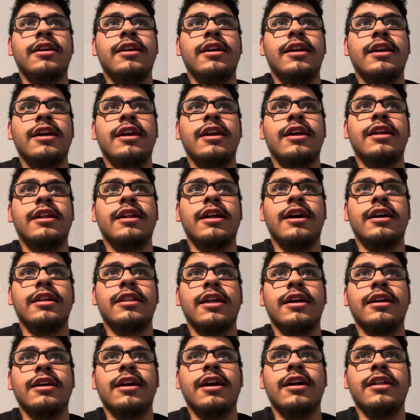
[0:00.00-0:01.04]
and
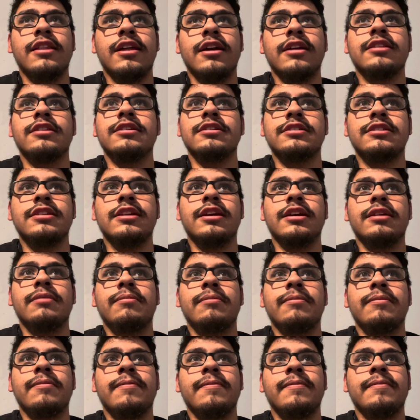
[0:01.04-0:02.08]
I like this name.